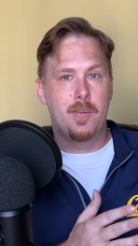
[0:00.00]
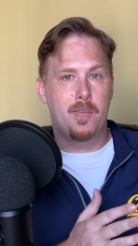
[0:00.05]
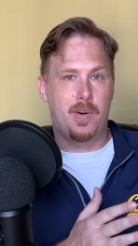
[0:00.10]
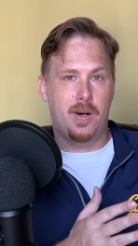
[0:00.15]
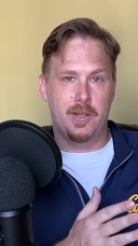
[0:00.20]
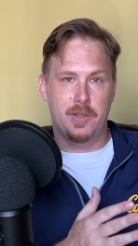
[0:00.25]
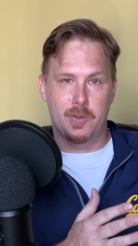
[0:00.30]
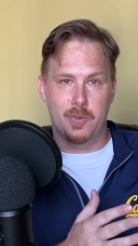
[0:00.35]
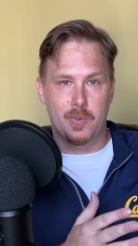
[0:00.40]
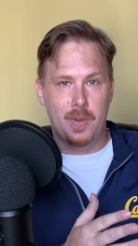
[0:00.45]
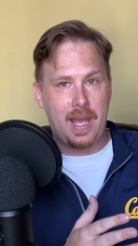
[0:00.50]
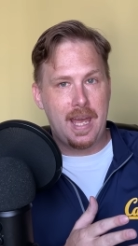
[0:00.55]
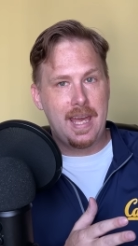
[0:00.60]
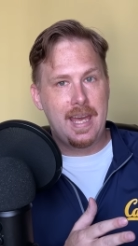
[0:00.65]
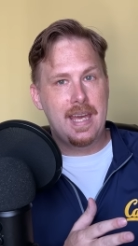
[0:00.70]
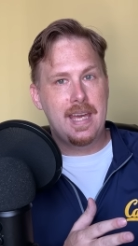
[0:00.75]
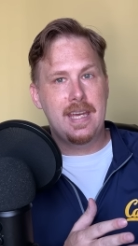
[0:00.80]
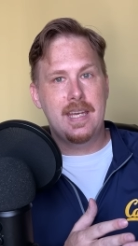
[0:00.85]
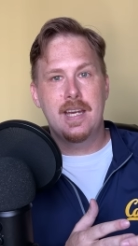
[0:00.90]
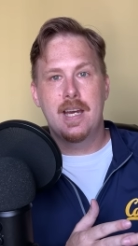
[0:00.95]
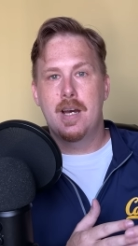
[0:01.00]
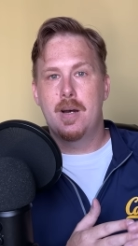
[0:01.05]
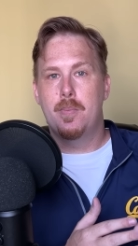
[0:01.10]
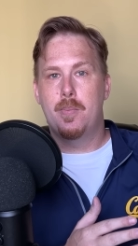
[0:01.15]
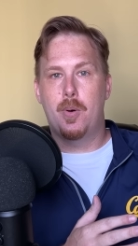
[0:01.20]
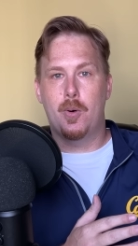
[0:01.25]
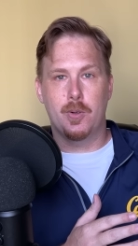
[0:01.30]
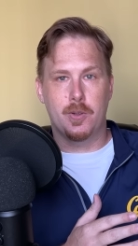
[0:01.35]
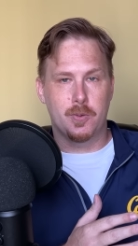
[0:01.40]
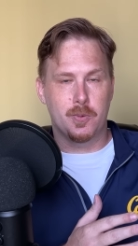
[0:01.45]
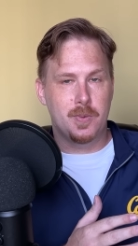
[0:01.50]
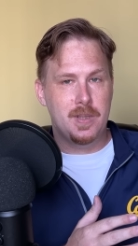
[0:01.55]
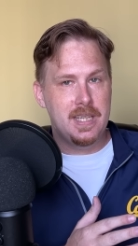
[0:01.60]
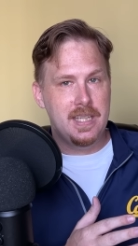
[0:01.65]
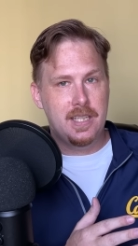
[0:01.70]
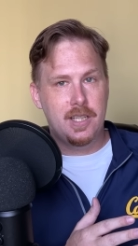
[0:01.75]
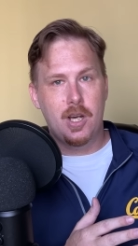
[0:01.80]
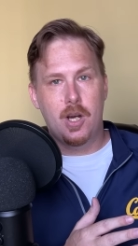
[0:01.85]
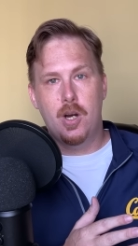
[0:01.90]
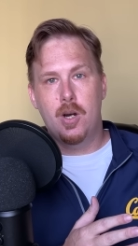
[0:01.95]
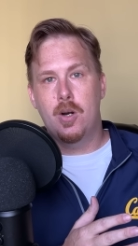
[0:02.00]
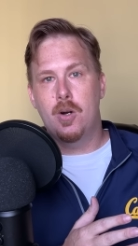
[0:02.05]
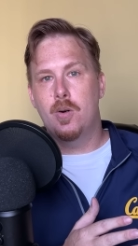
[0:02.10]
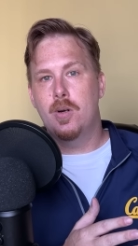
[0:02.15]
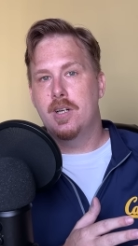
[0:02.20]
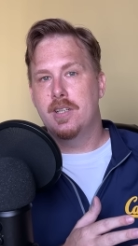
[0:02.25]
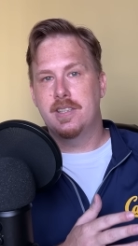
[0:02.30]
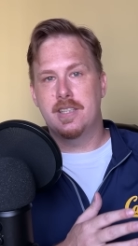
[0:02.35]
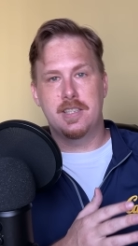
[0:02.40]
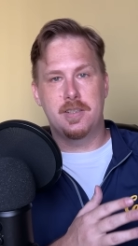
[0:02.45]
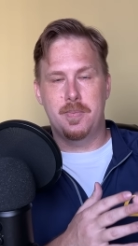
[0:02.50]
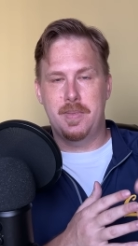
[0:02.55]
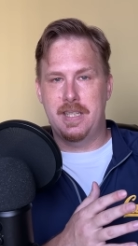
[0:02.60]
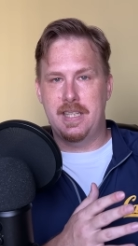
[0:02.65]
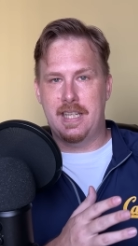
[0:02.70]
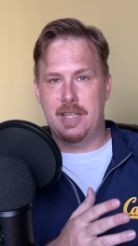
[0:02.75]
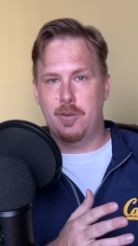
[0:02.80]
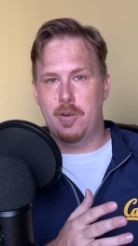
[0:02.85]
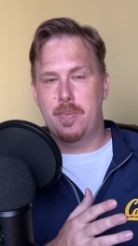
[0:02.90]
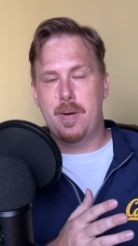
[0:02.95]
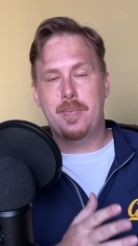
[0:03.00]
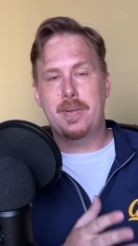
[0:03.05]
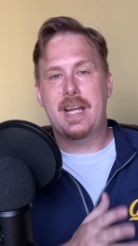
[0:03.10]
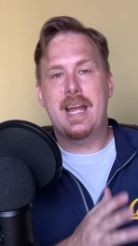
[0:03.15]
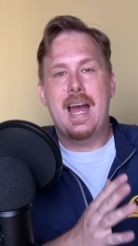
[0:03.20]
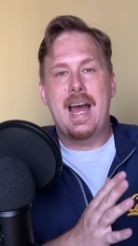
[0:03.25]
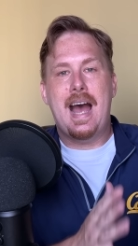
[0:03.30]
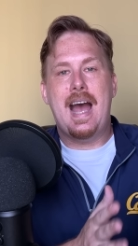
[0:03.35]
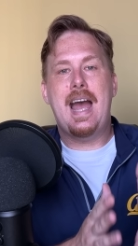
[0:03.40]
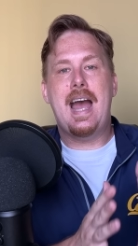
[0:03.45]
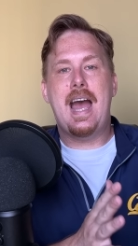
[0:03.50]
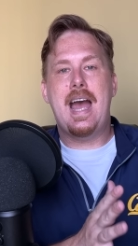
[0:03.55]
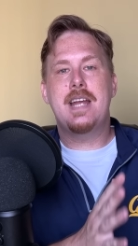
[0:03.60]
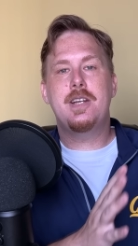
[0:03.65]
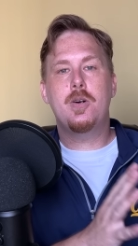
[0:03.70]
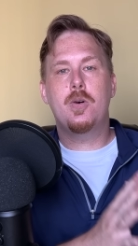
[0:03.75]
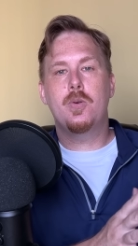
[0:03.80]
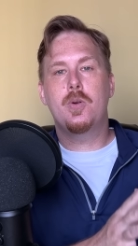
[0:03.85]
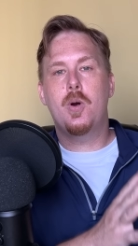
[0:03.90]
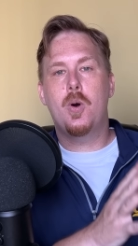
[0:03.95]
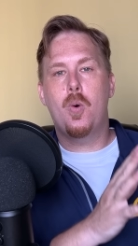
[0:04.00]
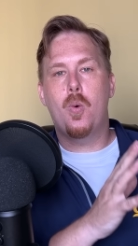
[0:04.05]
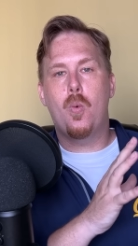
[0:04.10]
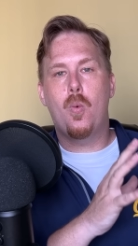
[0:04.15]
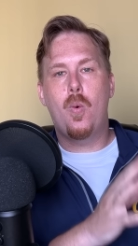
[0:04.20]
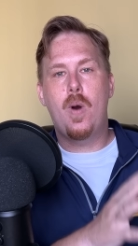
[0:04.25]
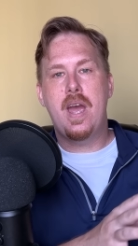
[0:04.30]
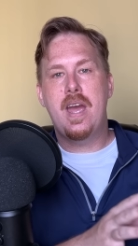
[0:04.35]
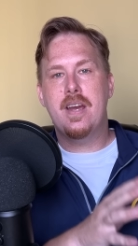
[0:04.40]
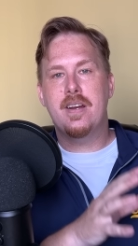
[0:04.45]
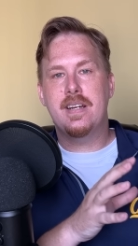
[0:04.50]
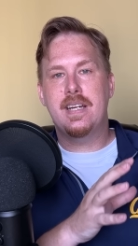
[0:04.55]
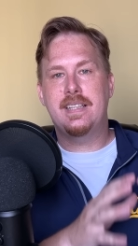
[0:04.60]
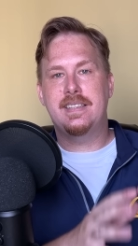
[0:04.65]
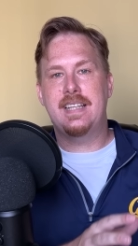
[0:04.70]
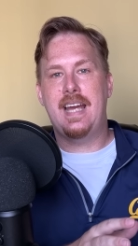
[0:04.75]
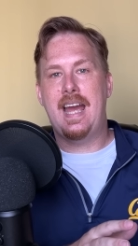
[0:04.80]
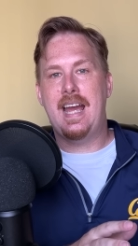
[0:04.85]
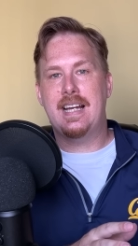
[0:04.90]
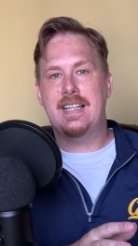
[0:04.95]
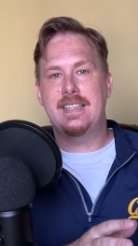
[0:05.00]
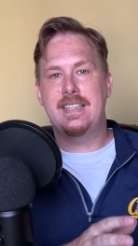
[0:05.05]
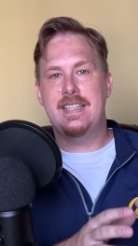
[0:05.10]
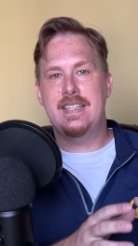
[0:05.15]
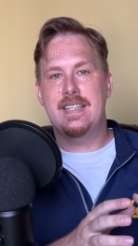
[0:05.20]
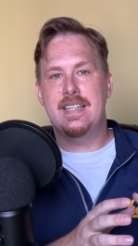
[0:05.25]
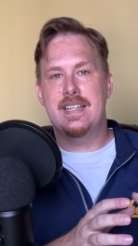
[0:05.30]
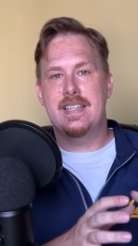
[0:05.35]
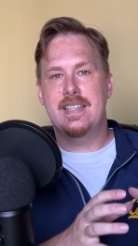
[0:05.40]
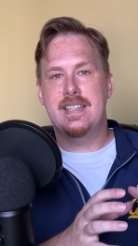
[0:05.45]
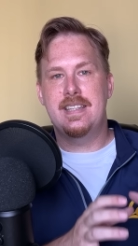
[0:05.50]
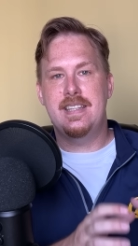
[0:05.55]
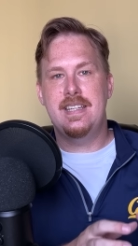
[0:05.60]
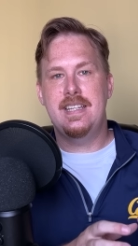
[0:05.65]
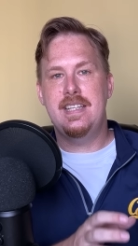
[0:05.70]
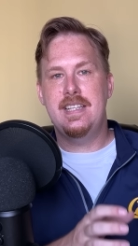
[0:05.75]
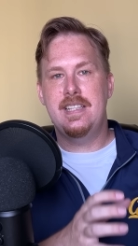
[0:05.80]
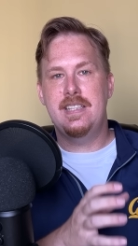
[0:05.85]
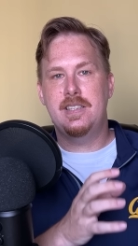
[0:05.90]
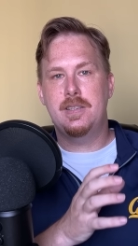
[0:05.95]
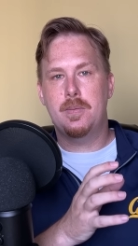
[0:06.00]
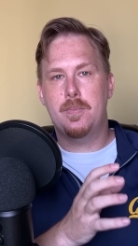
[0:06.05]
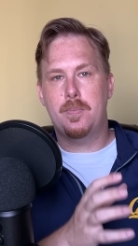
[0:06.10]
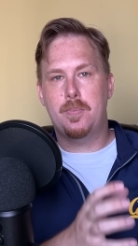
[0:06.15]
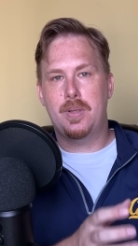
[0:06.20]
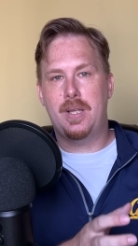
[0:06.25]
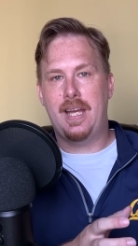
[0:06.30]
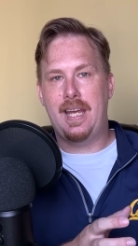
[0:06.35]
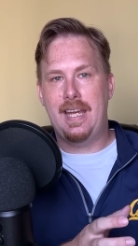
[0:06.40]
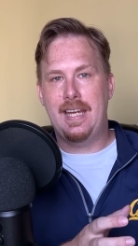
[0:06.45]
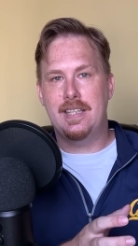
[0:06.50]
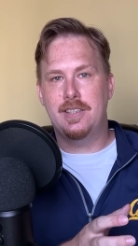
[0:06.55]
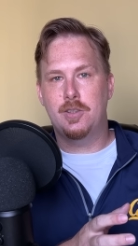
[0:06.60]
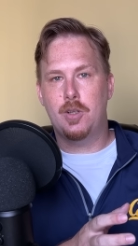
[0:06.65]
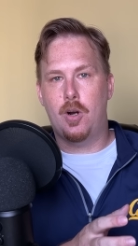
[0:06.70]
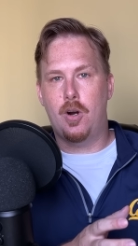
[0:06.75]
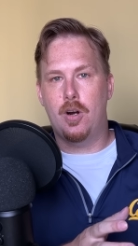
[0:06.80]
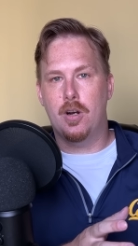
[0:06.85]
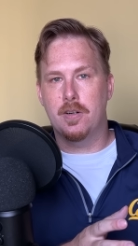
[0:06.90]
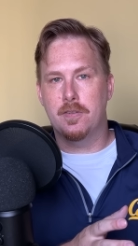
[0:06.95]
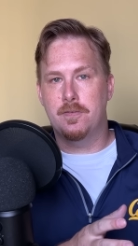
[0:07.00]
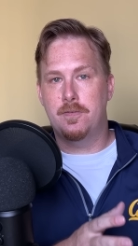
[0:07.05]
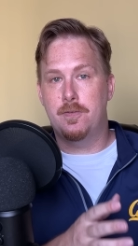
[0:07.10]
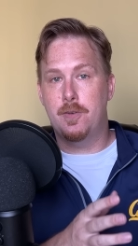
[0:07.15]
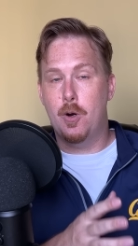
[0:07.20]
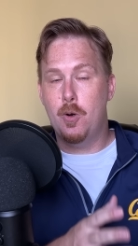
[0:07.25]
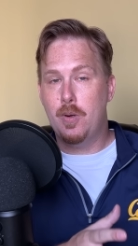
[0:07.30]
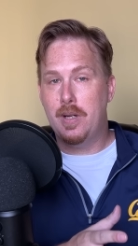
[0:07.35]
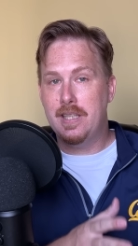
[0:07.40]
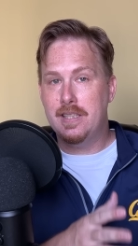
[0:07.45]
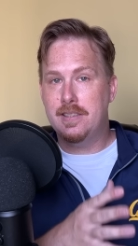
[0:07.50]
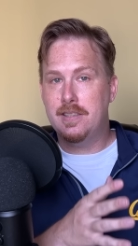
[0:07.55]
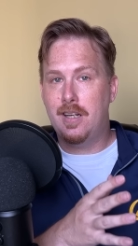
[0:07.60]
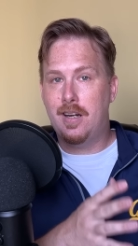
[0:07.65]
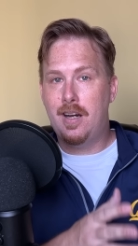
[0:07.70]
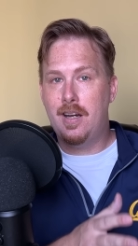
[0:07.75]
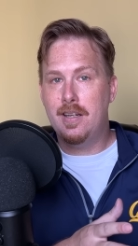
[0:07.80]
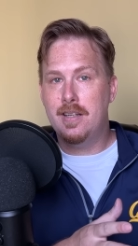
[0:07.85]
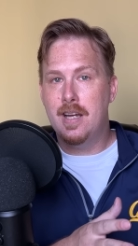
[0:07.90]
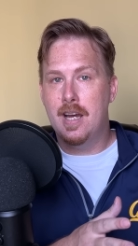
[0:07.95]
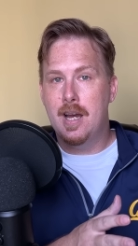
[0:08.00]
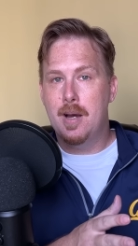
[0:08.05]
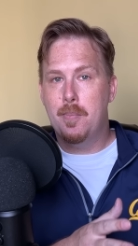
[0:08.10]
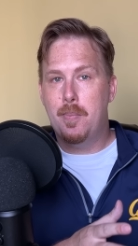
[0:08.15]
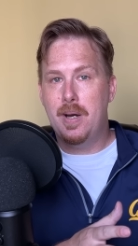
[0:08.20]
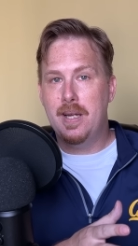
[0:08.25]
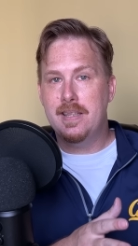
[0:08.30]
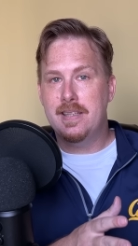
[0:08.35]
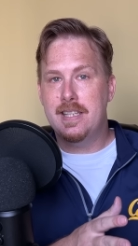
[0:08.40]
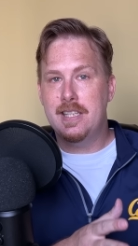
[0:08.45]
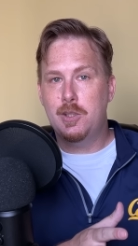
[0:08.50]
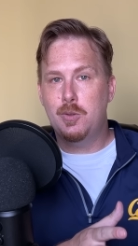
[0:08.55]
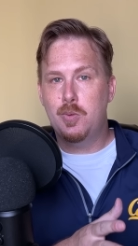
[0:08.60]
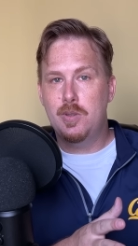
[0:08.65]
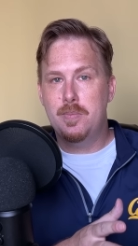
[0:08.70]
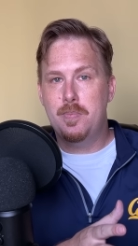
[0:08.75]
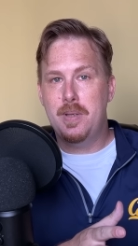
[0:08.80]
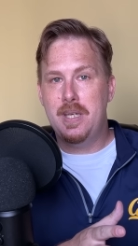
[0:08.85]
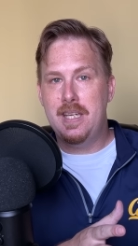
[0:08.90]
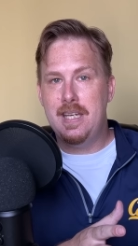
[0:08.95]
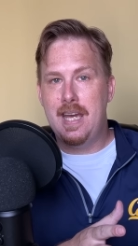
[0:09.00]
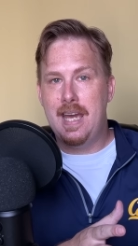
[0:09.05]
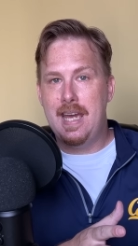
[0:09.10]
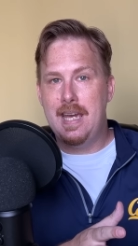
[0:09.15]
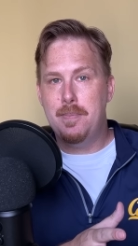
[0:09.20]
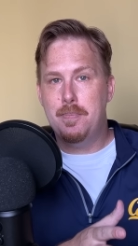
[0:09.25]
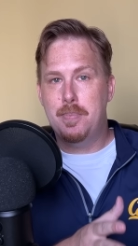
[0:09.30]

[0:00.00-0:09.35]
Monterrey, Puerto Rico, the Dominican Republic. I don't know where exactly these plans are focused on, but this would be a